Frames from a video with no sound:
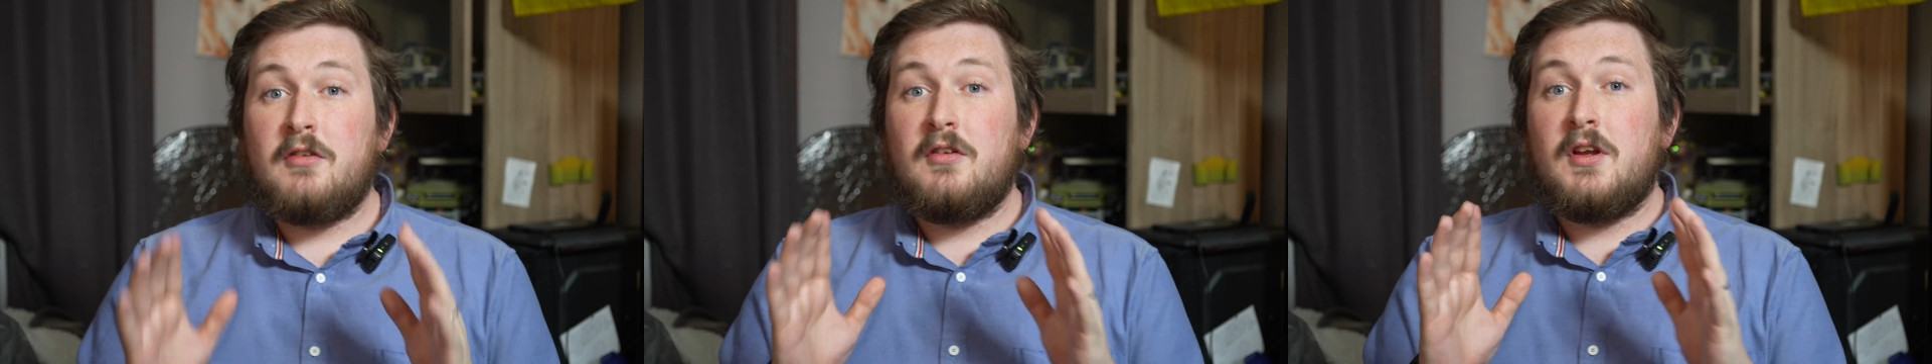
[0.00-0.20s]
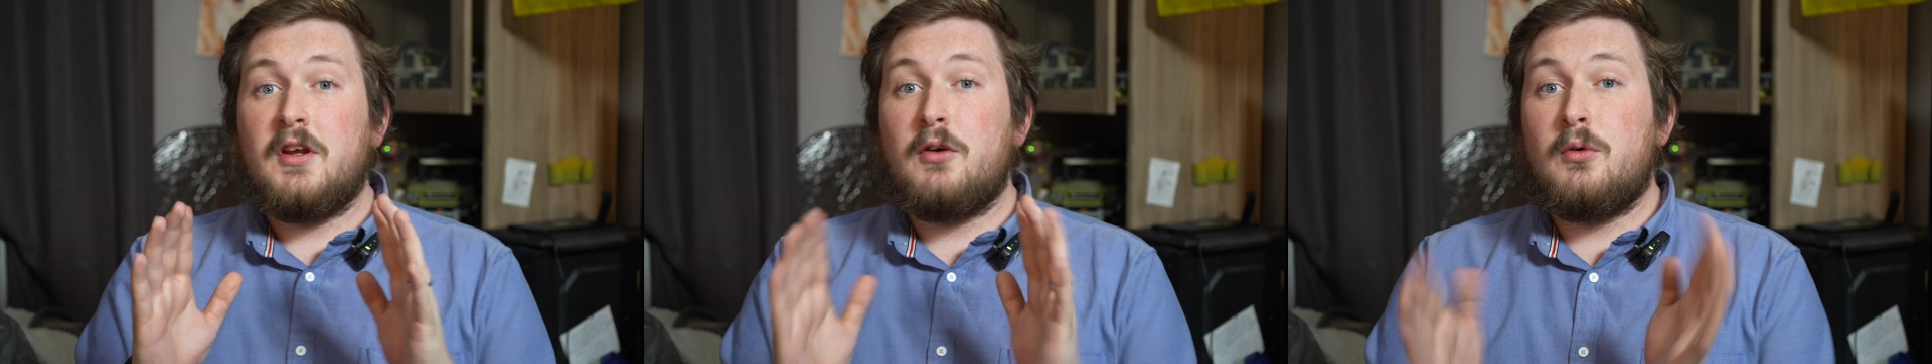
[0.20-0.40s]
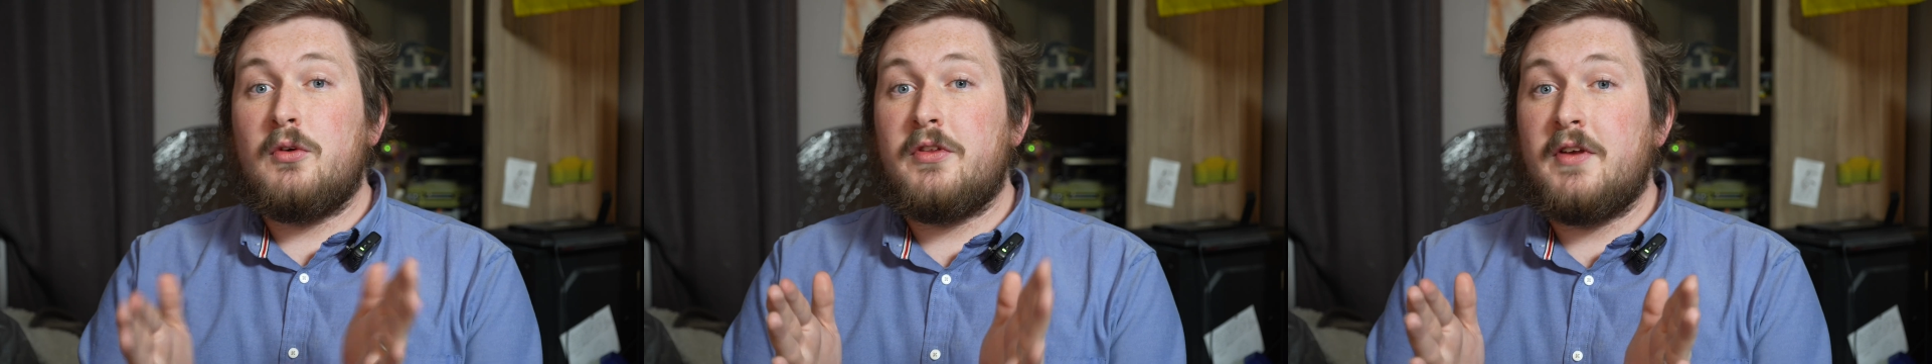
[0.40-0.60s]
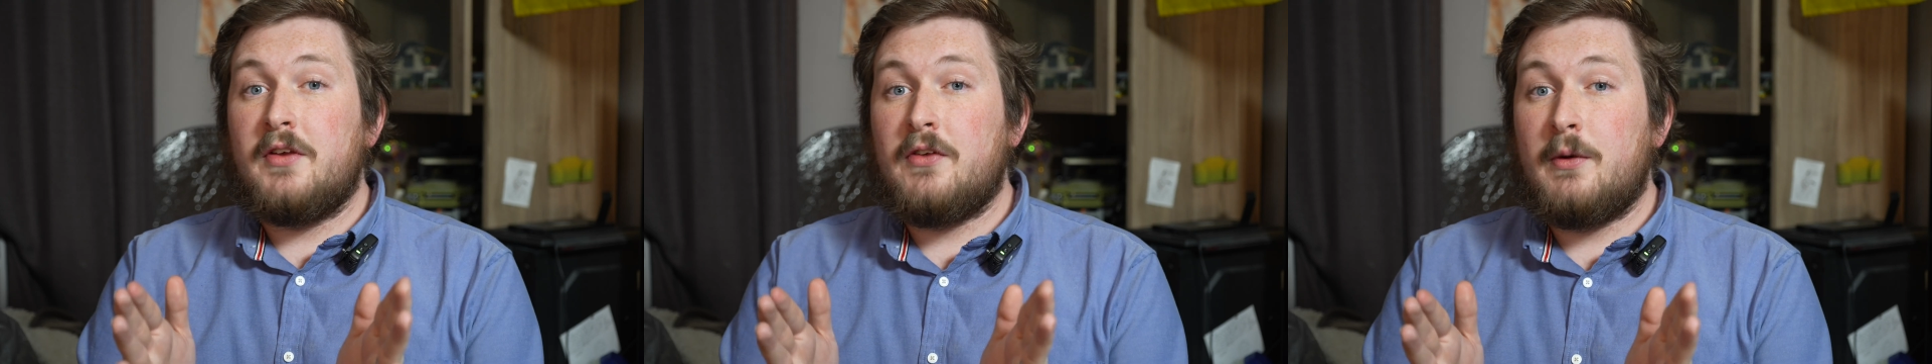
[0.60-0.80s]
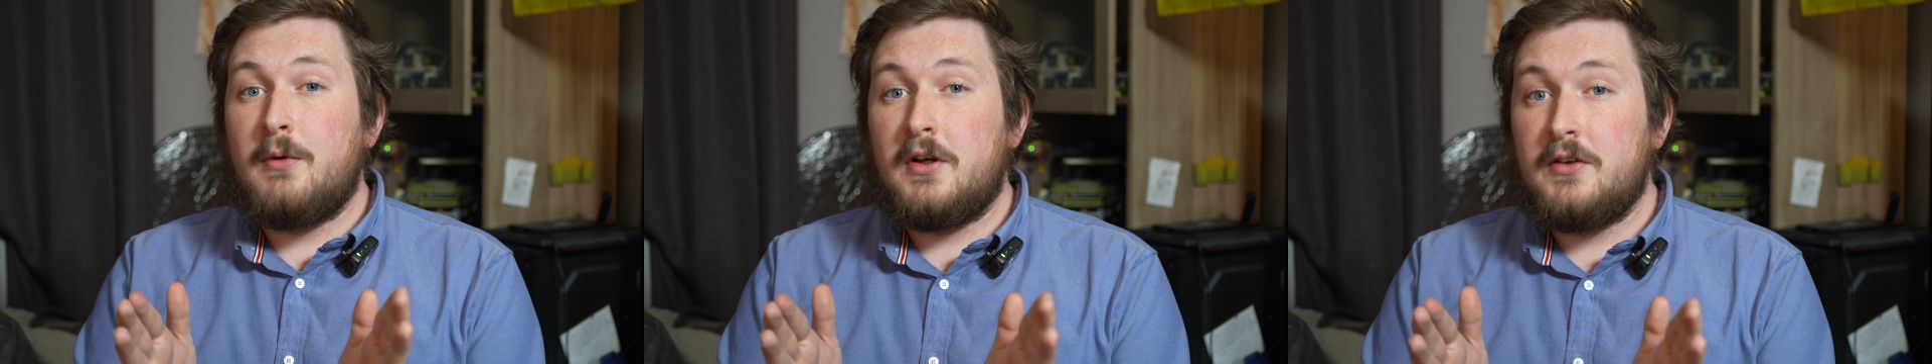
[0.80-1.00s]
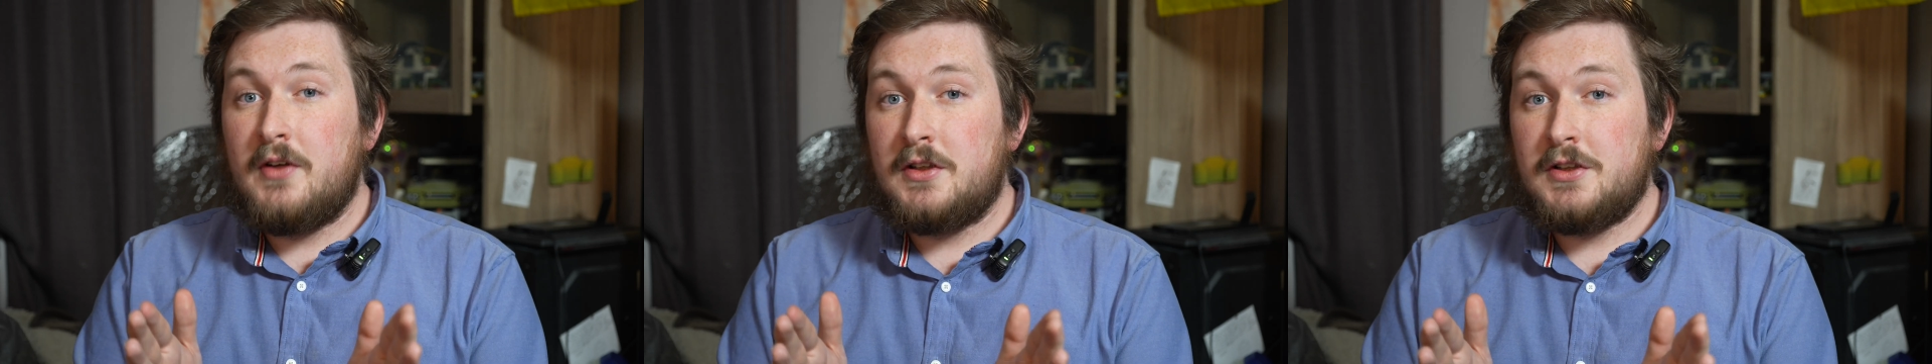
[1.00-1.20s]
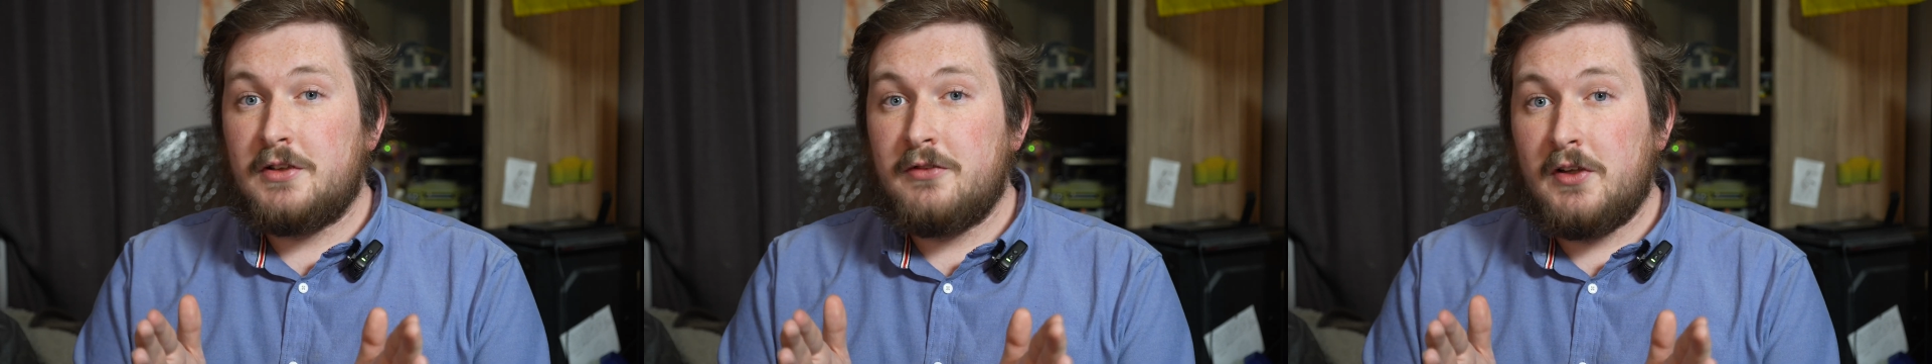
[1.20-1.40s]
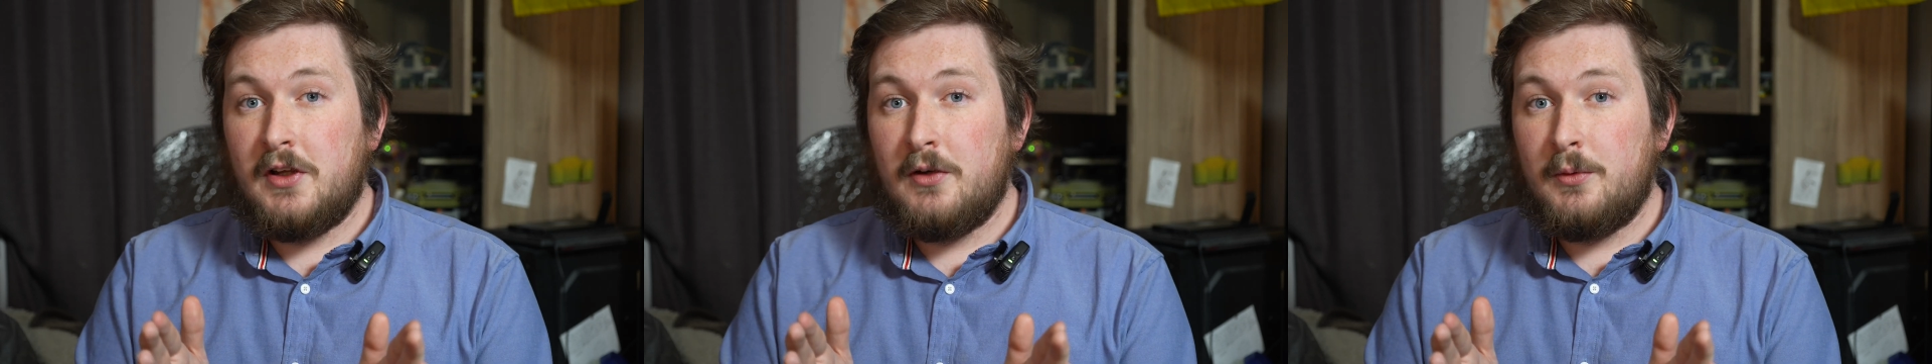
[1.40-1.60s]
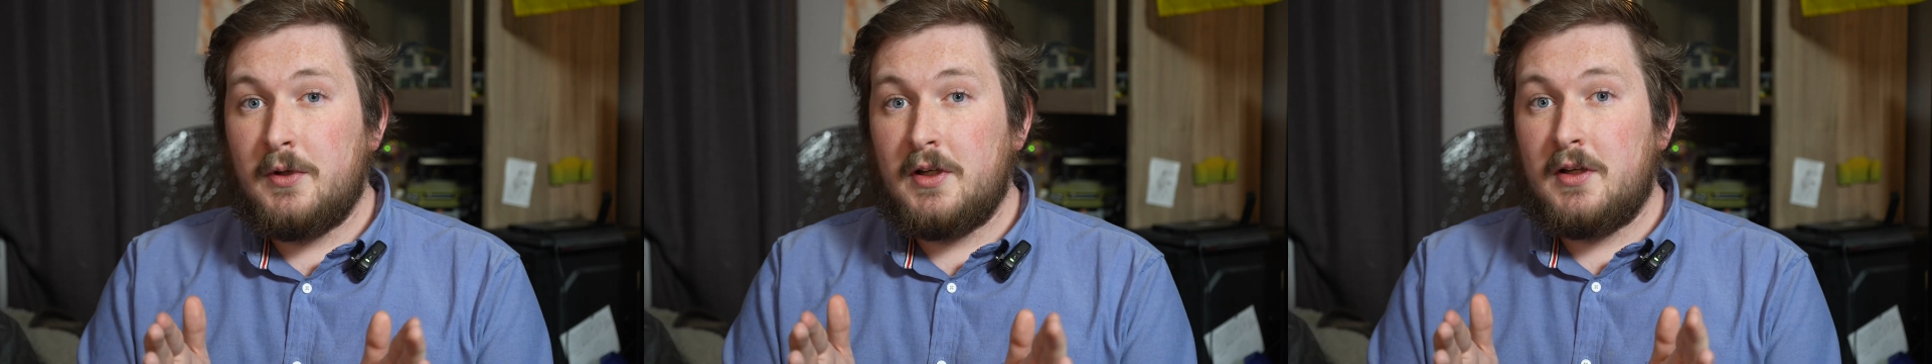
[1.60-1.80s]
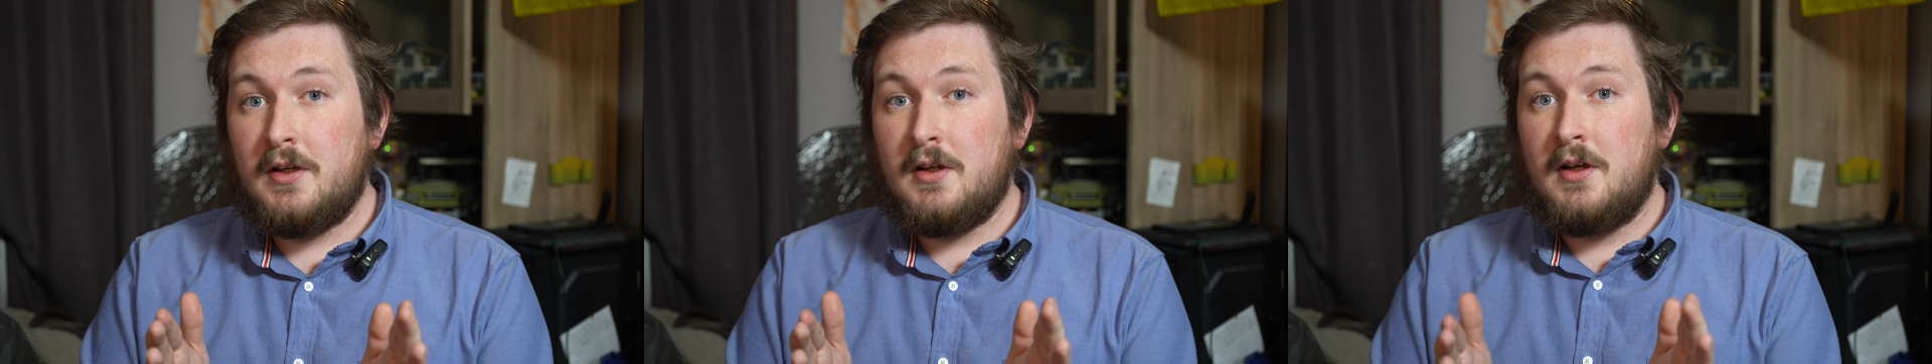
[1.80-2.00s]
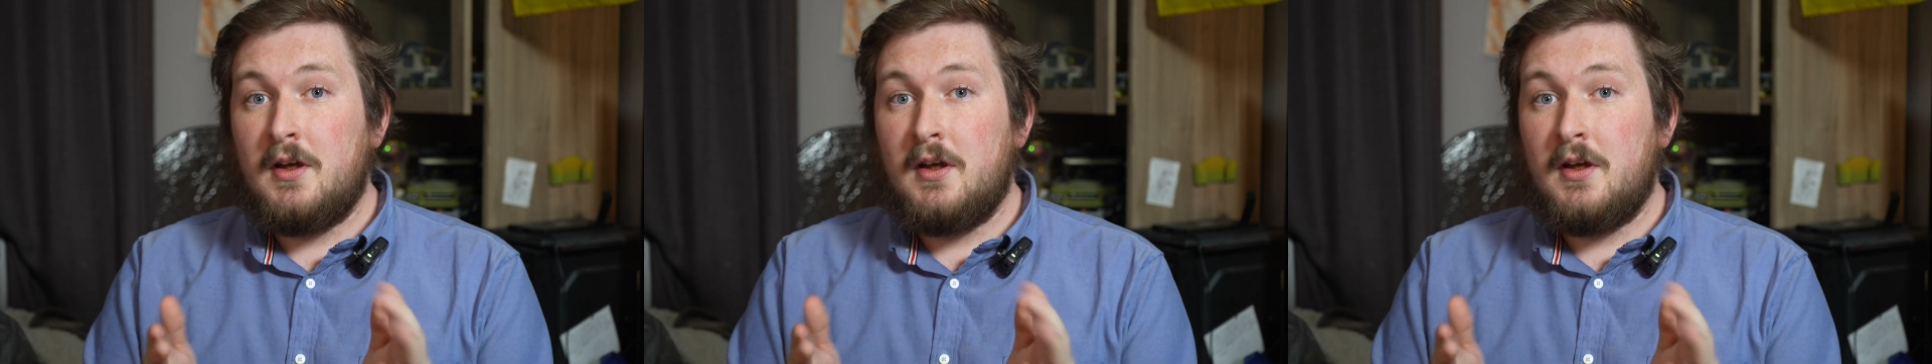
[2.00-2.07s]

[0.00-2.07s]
really cool things I want to touch on really quick.